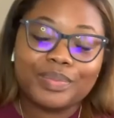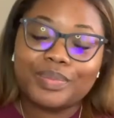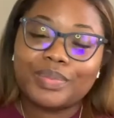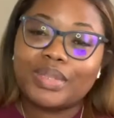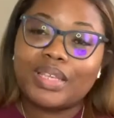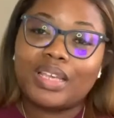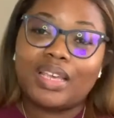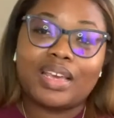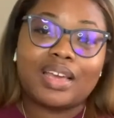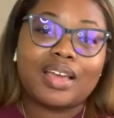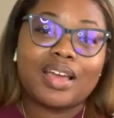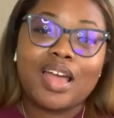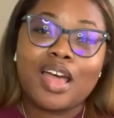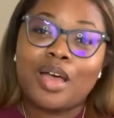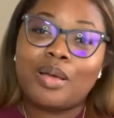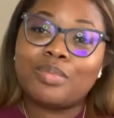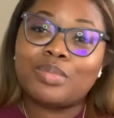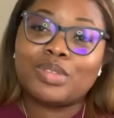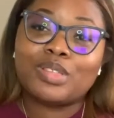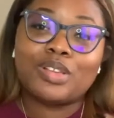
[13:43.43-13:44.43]
It
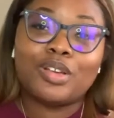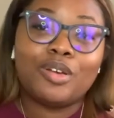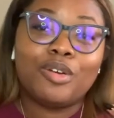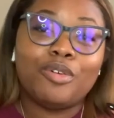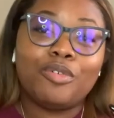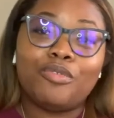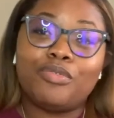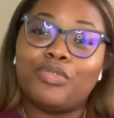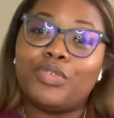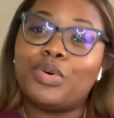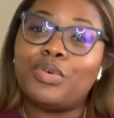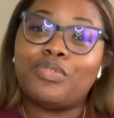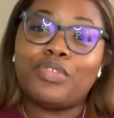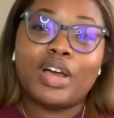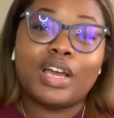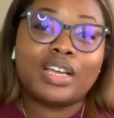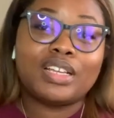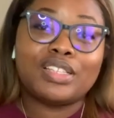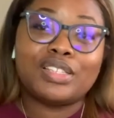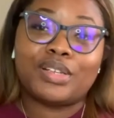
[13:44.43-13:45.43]
comes full
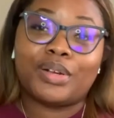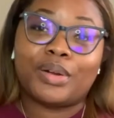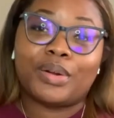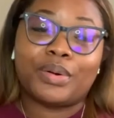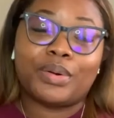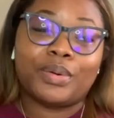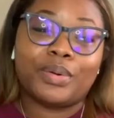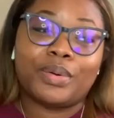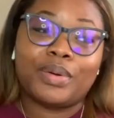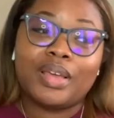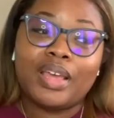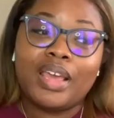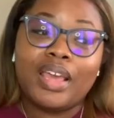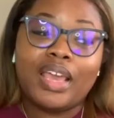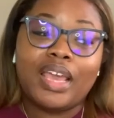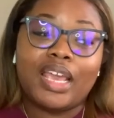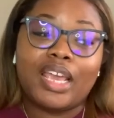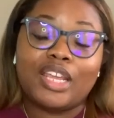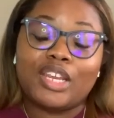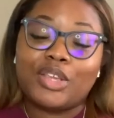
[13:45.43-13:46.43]
fucking circle,
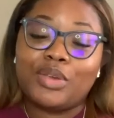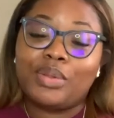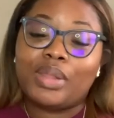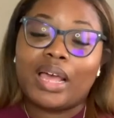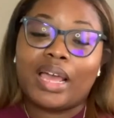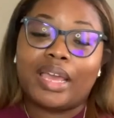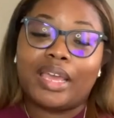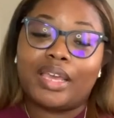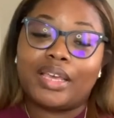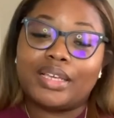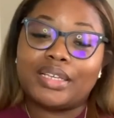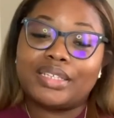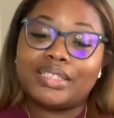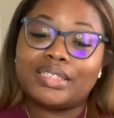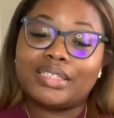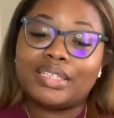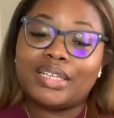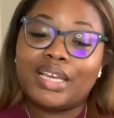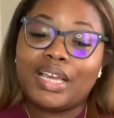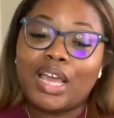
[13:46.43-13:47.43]
and you
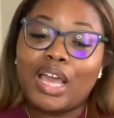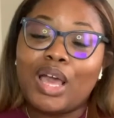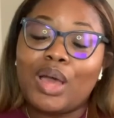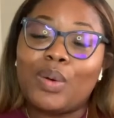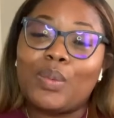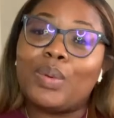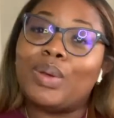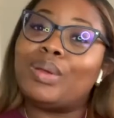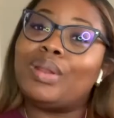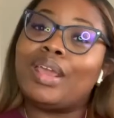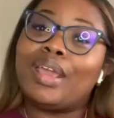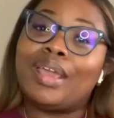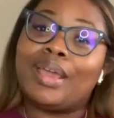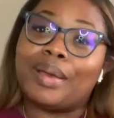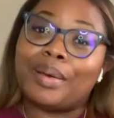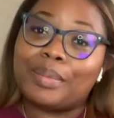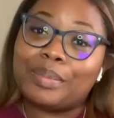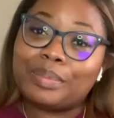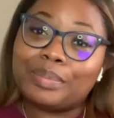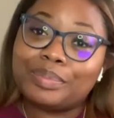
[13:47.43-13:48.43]
well, damn,
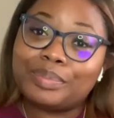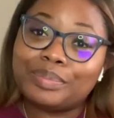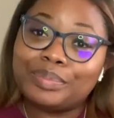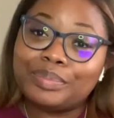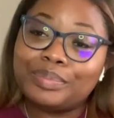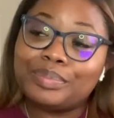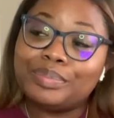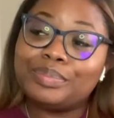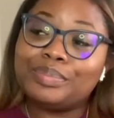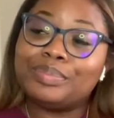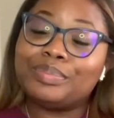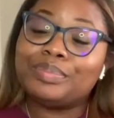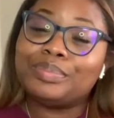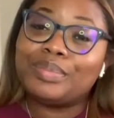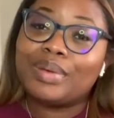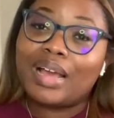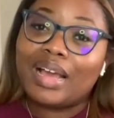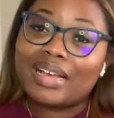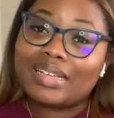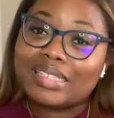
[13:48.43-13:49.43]

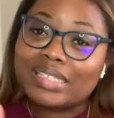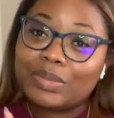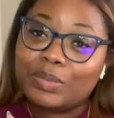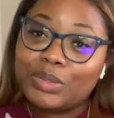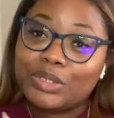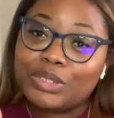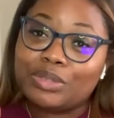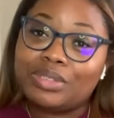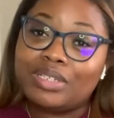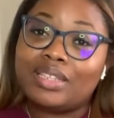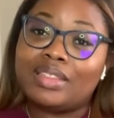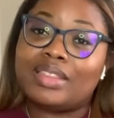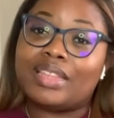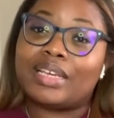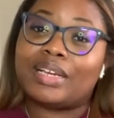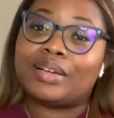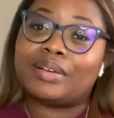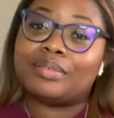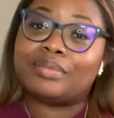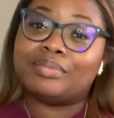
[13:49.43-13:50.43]
I see what you did
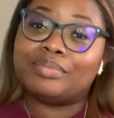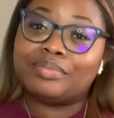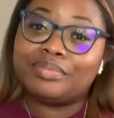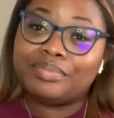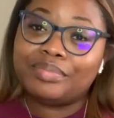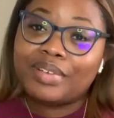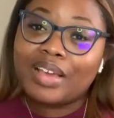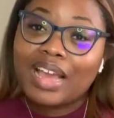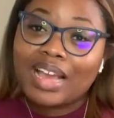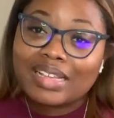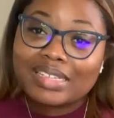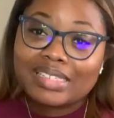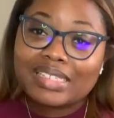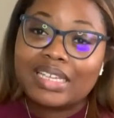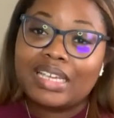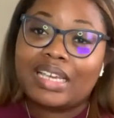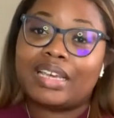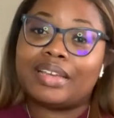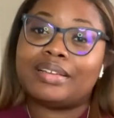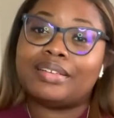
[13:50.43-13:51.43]
there. I see
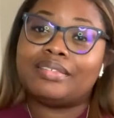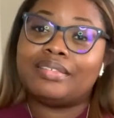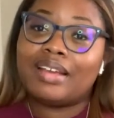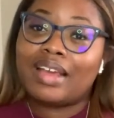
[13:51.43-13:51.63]
it.